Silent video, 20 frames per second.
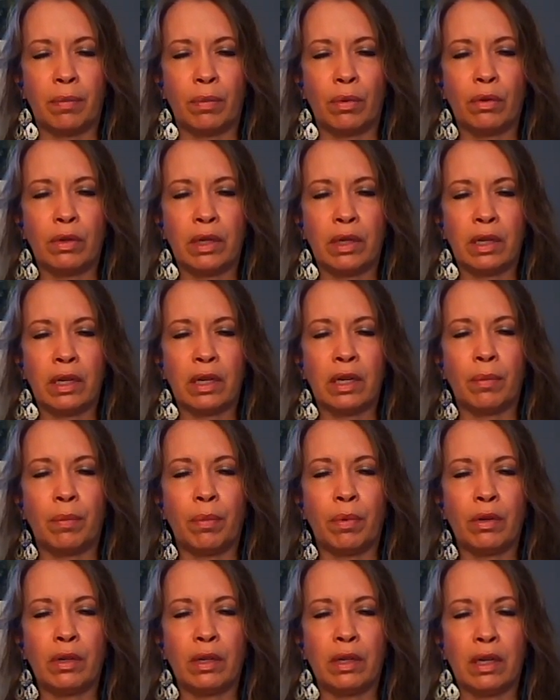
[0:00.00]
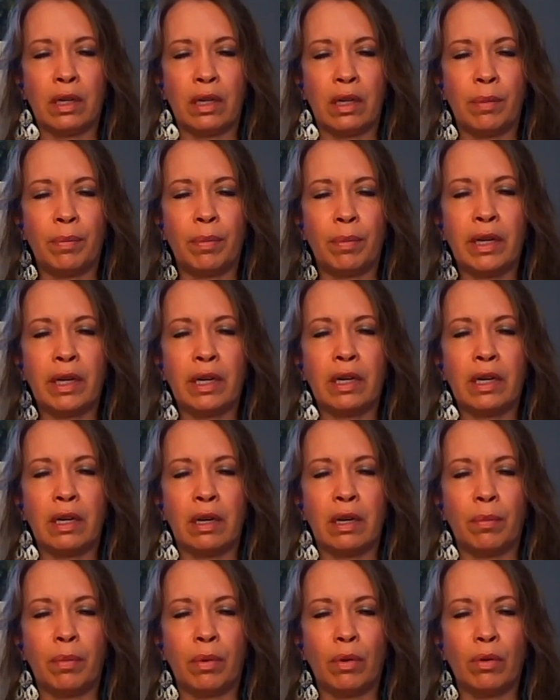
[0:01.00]
put it at a put it at the pity that
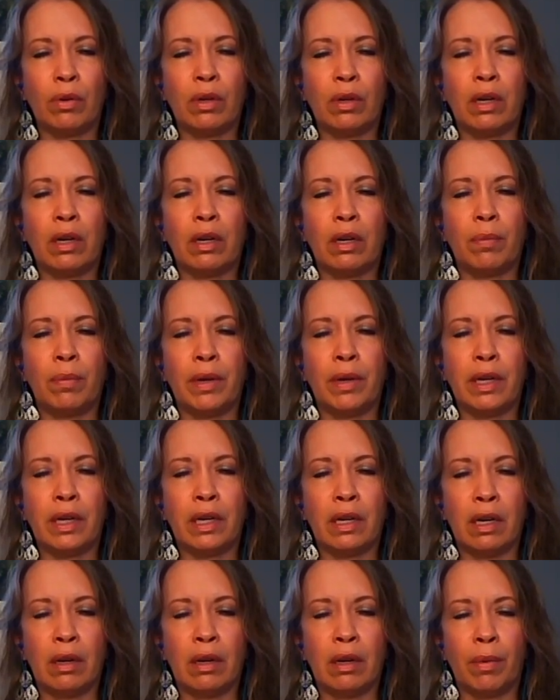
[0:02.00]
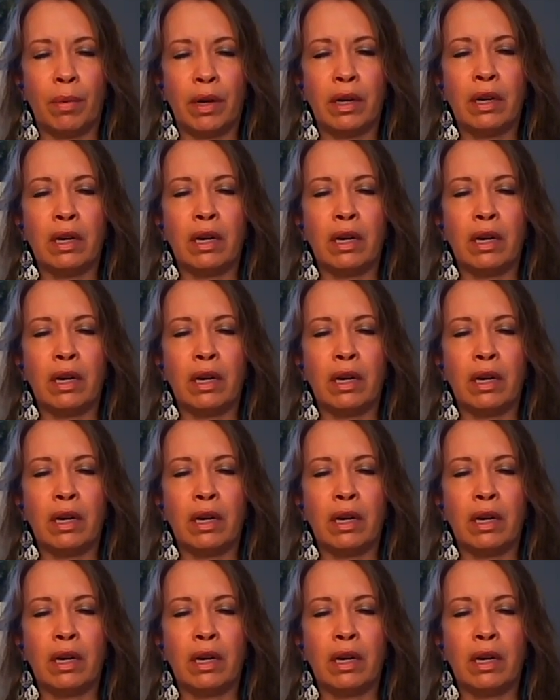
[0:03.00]
the put it at the pity and the butter